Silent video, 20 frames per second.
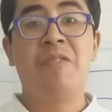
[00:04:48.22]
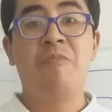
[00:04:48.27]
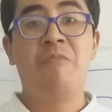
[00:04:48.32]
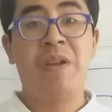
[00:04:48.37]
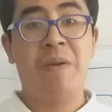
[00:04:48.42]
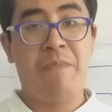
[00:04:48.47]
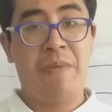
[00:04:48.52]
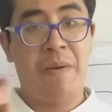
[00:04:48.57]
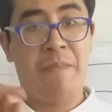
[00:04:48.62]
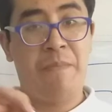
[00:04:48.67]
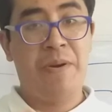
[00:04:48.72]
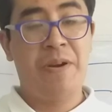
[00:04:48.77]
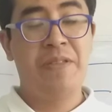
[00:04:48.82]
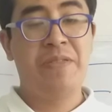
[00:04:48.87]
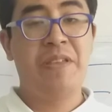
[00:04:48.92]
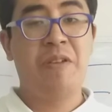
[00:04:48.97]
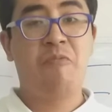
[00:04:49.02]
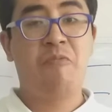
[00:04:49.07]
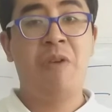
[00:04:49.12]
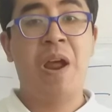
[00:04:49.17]
Remember
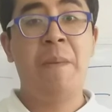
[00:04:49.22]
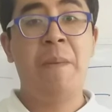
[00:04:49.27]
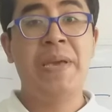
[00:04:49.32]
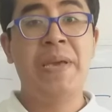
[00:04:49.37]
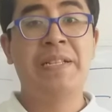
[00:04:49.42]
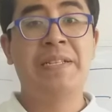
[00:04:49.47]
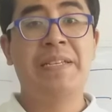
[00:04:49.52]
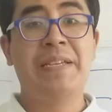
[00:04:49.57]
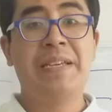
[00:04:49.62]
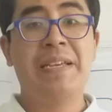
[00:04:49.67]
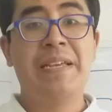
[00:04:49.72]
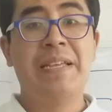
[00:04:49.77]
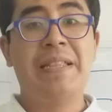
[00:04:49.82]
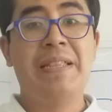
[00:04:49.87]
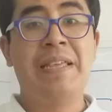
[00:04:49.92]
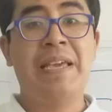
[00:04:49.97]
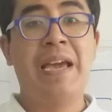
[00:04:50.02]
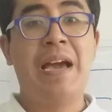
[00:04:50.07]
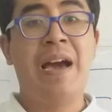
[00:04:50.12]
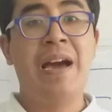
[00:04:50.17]
the rabbit,
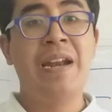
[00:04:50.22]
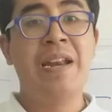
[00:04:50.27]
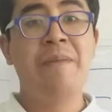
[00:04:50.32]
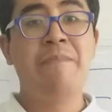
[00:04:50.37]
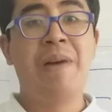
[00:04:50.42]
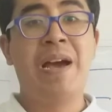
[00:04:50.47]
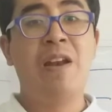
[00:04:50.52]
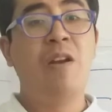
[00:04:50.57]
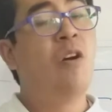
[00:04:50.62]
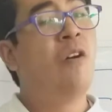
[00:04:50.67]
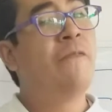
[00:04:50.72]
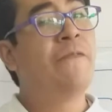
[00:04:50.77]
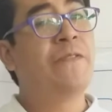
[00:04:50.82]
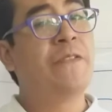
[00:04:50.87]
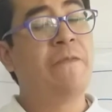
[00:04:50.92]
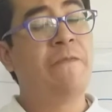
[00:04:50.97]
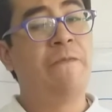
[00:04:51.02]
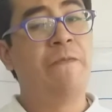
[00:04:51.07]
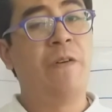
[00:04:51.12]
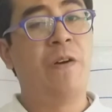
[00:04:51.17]
the animal of
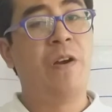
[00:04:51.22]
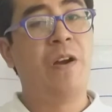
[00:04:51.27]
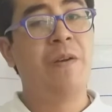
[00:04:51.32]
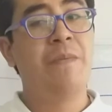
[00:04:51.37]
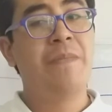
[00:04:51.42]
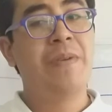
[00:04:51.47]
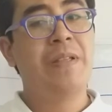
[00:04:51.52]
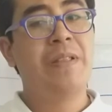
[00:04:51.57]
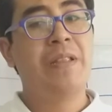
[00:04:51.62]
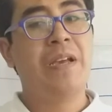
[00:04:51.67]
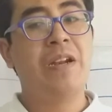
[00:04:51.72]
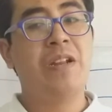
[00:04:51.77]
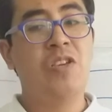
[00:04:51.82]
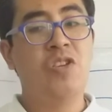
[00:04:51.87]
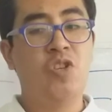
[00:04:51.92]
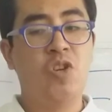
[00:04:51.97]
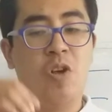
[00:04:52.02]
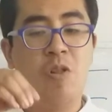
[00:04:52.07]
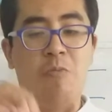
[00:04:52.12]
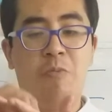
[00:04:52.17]
the farm that
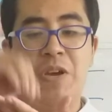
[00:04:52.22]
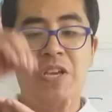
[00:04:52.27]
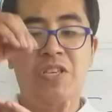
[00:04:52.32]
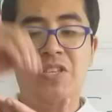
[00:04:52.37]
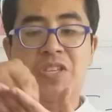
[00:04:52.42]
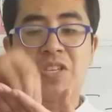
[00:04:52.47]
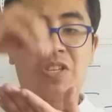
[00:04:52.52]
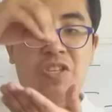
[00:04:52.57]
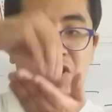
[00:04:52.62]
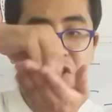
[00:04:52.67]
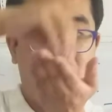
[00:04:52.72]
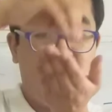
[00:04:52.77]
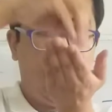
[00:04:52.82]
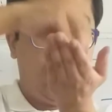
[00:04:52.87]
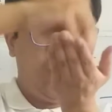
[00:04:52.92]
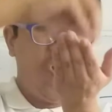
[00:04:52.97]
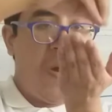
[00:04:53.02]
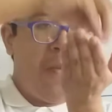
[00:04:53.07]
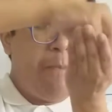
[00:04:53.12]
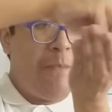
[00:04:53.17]
is always
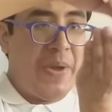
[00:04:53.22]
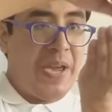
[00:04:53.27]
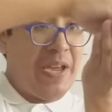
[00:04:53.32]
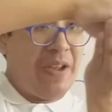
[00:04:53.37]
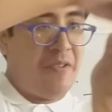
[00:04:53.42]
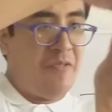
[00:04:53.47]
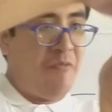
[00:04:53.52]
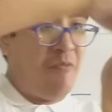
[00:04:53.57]
jumping.